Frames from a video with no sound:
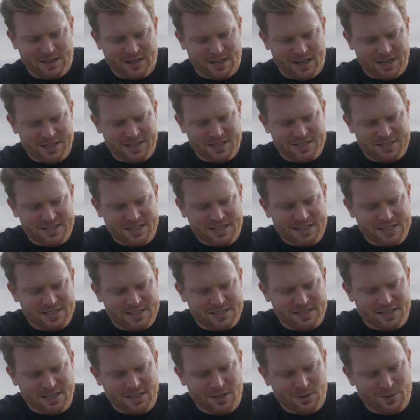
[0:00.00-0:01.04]
And you see
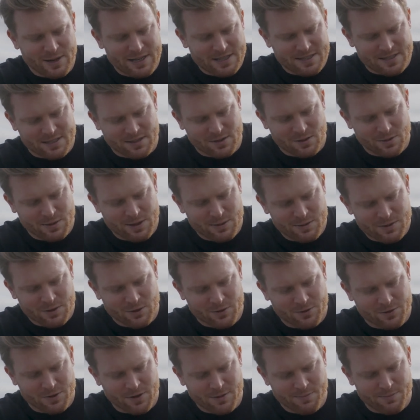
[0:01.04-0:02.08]
this in the US, when I was
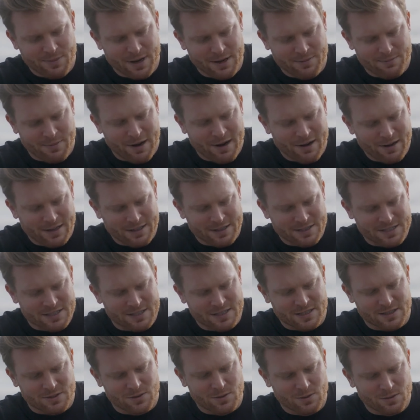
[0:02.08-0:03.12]
over in
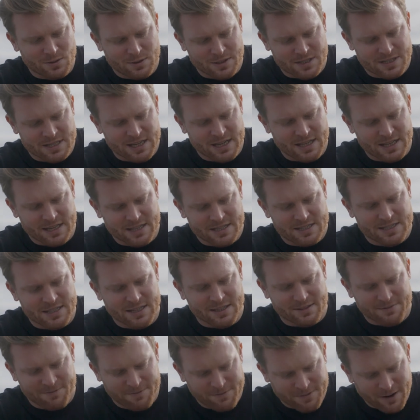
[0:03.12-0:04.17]
Maryland, and you see
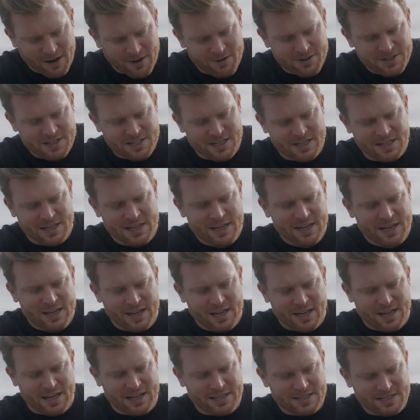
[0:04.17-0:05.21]
it in Florida
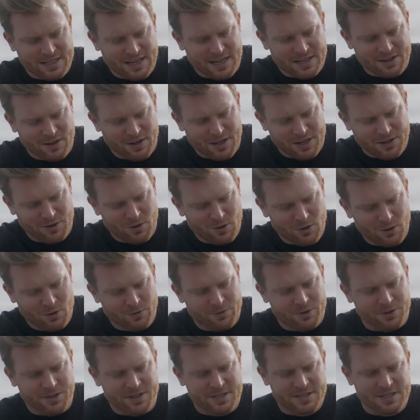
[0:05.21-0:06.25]
and all
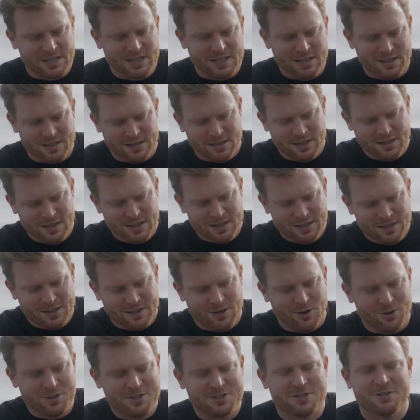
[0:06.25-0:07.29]
over. You see
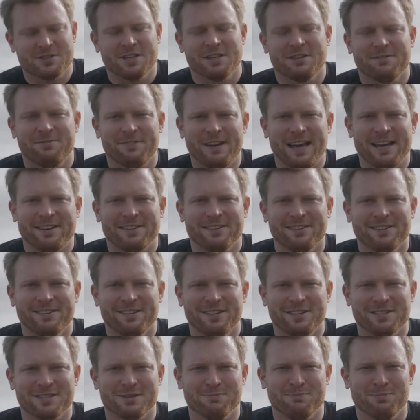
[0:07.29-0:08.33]
oysters on the flat,
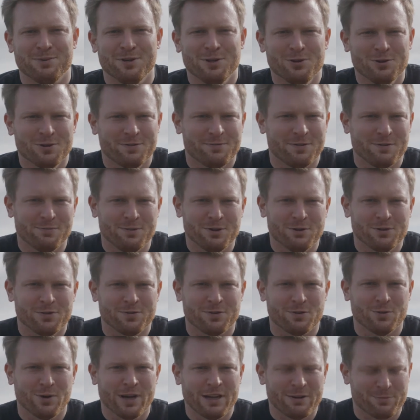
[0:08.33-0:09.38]
and it's a beautiful,
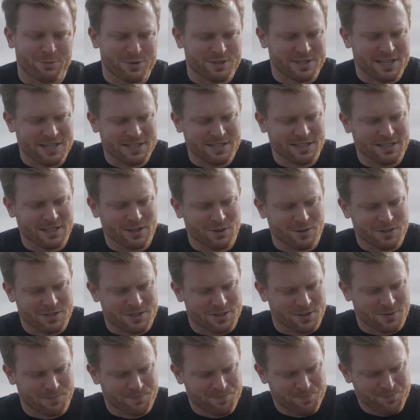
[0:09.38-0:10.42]
beautiful way of presenting the
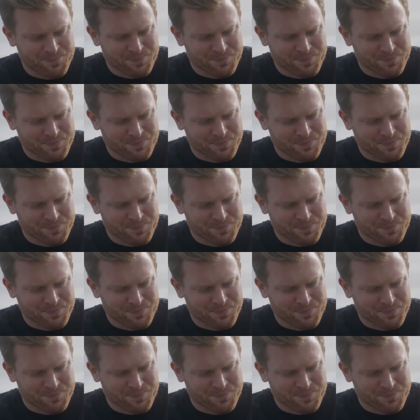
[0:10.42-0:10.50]
oyster.